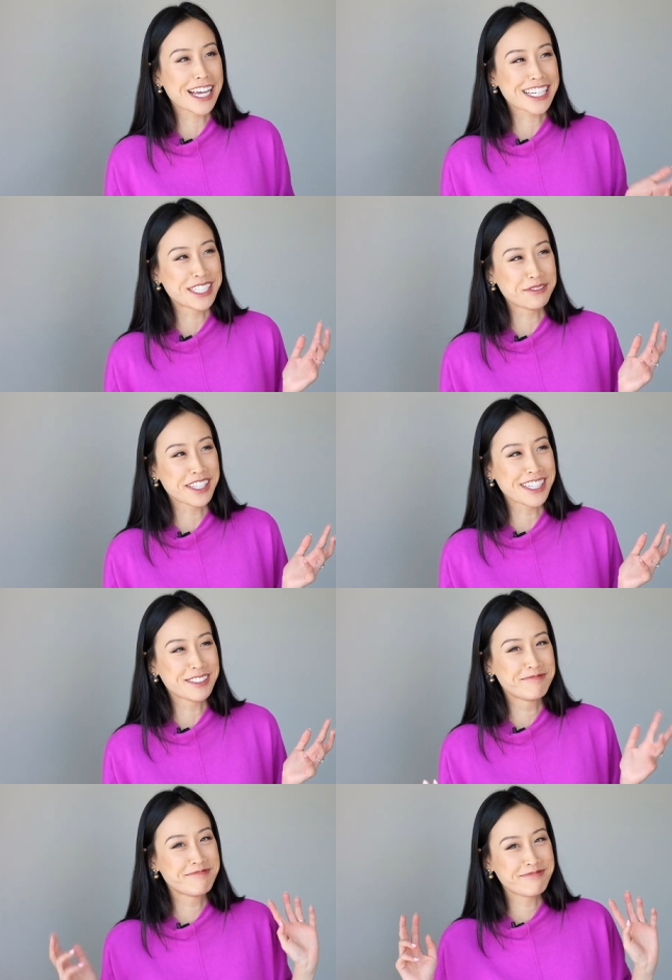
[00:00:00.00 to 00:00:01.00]
activity,
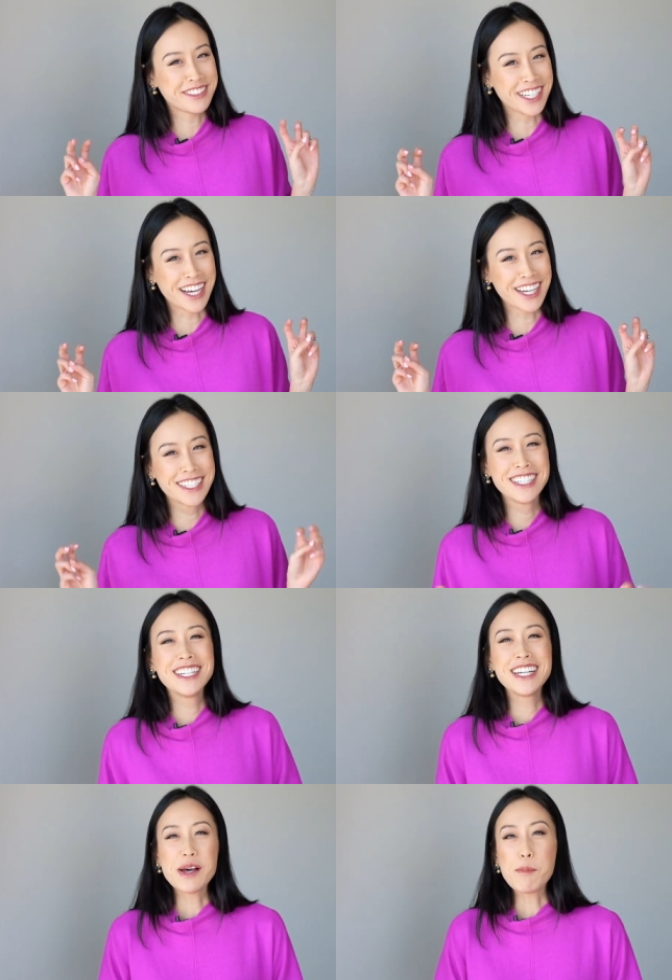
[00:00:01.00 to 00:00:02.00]
duh.
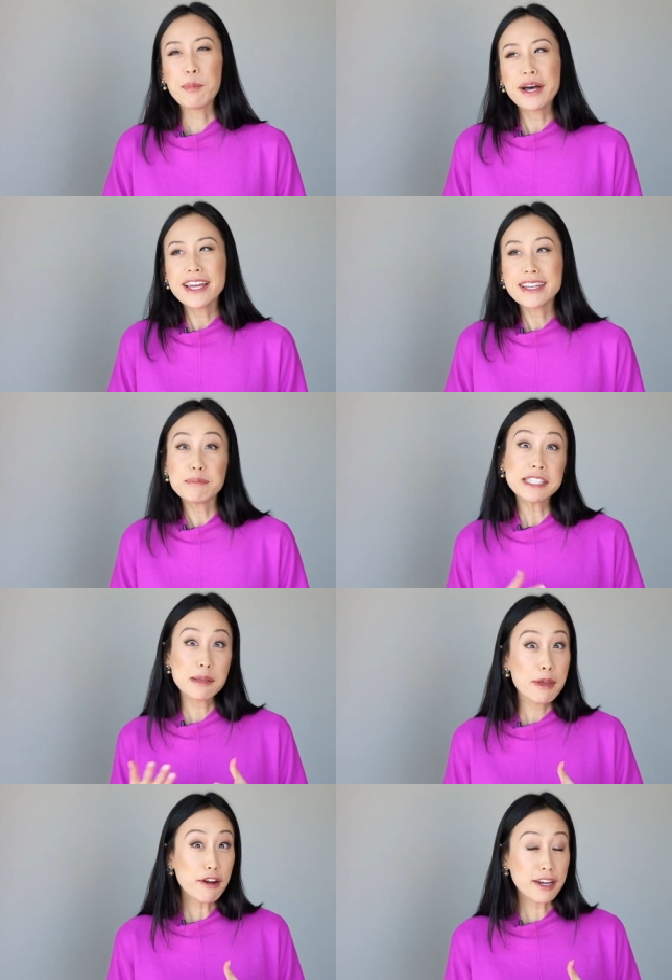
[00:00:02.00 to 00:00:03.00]
But Miss
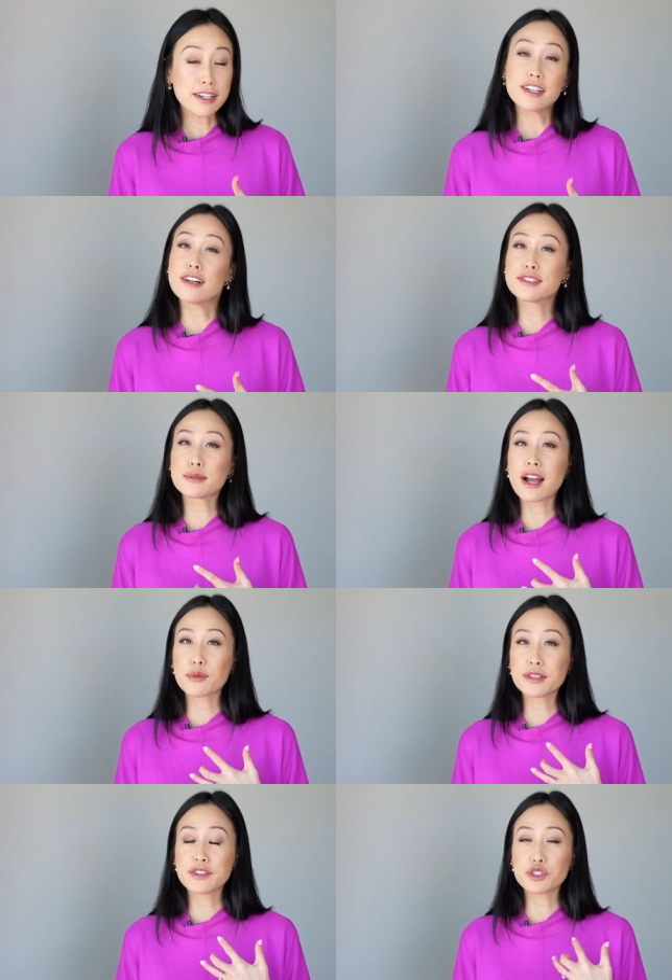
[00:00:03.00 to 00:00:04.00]
America also got
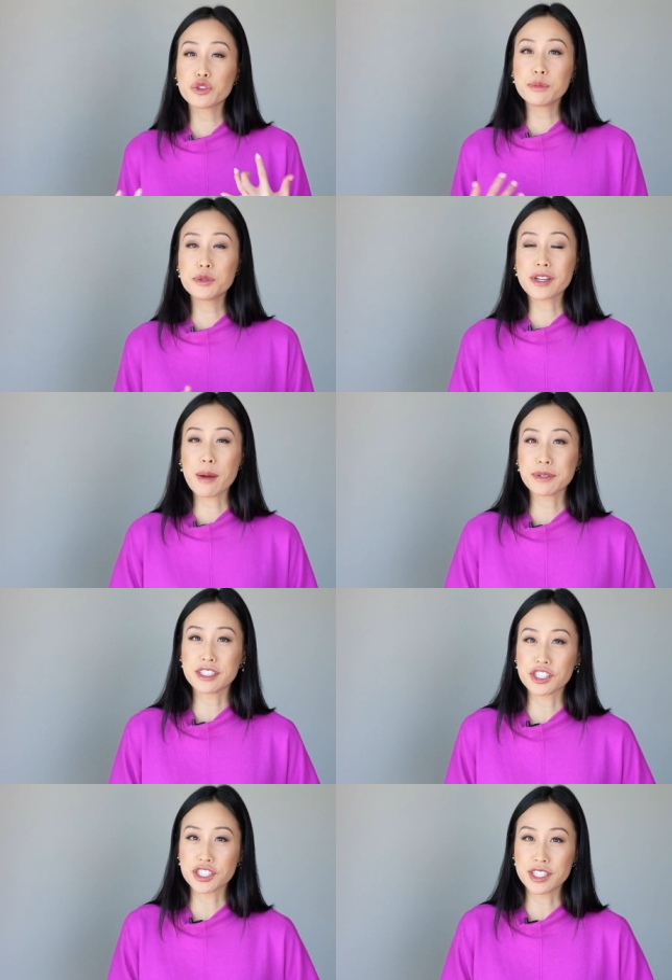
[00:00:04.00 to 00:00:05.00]
rid of their swimsuit
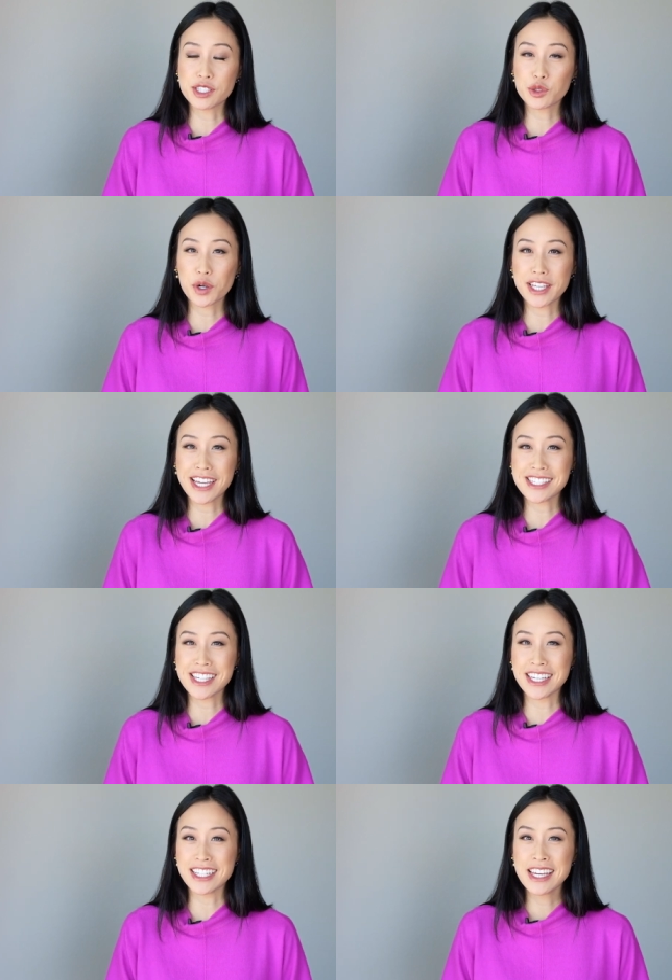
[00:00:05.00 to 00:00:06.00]
competition in
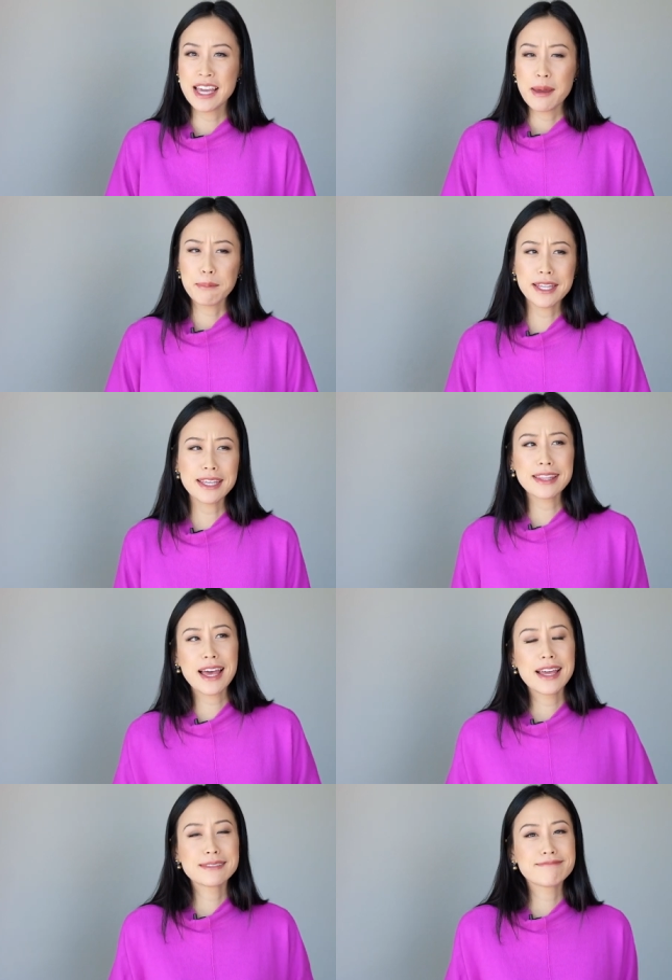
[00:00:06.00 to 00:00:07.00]
2018, meaning
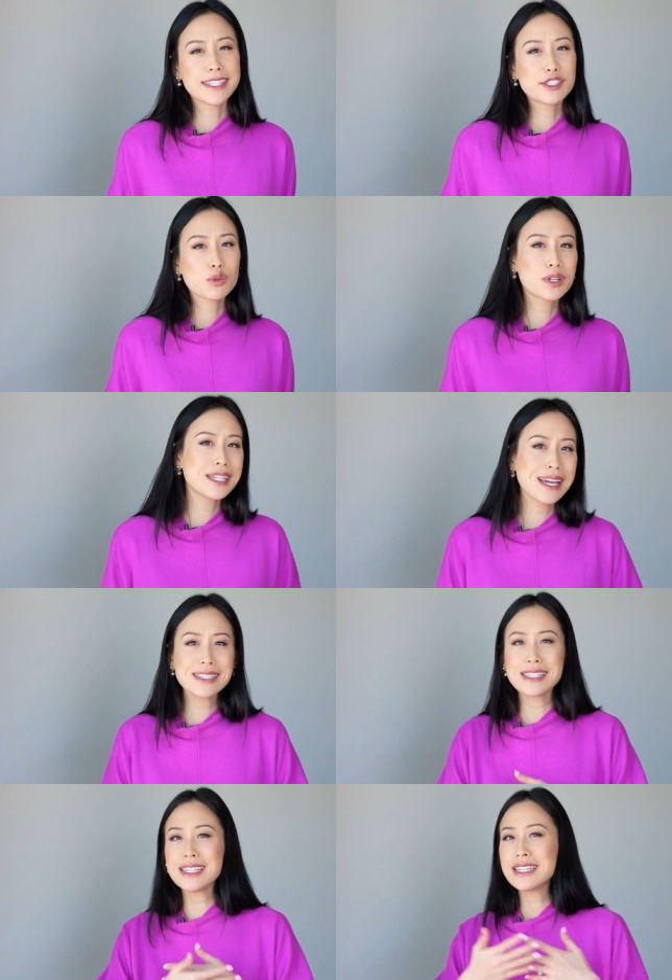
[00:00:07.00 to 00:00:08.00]
that in
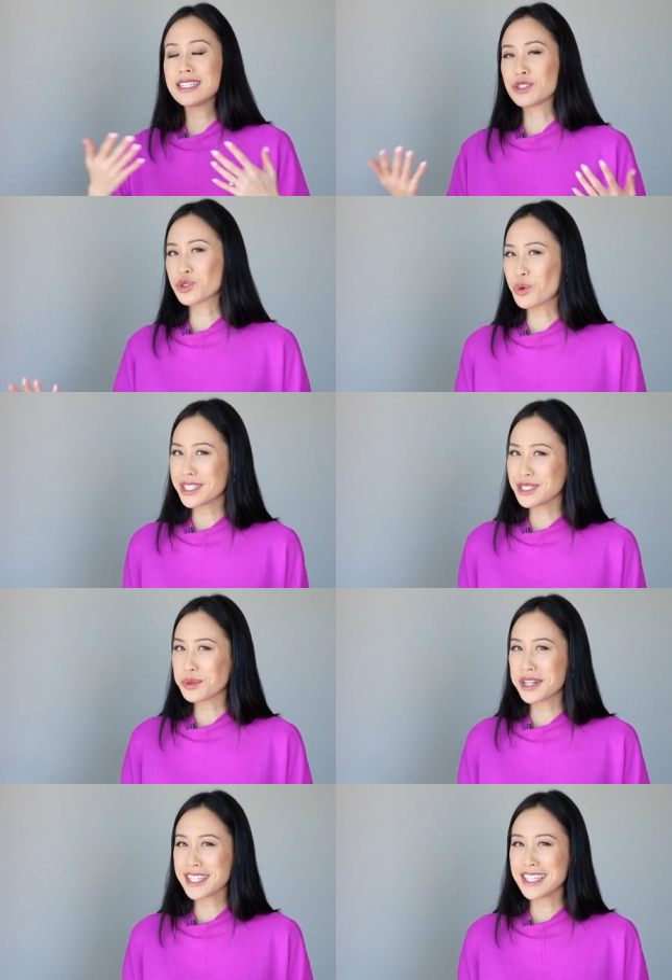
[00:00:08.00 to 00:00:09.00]
2019 and
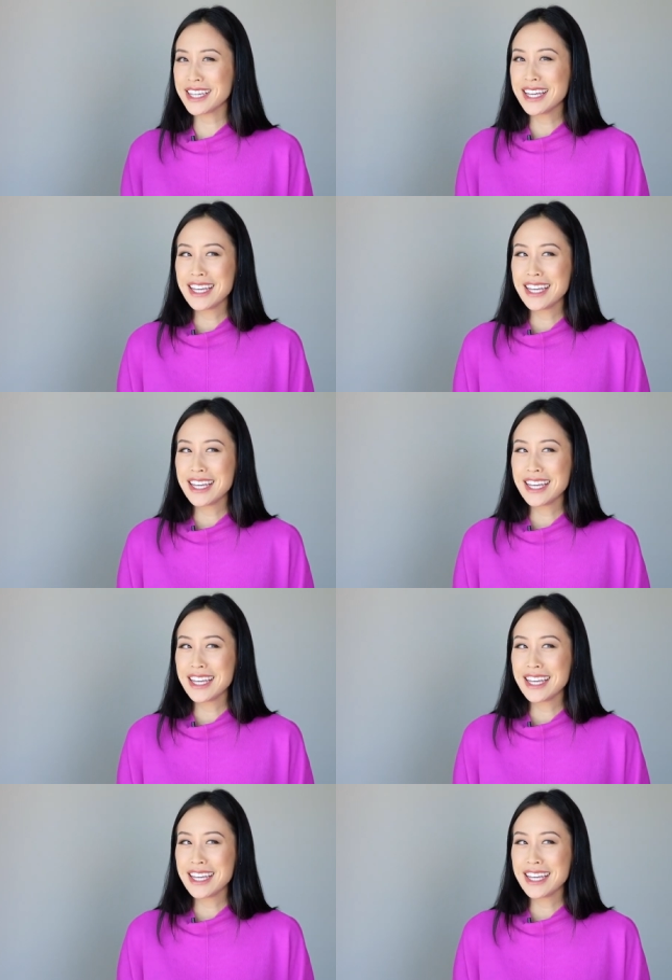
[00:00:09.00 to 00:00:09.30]
2020,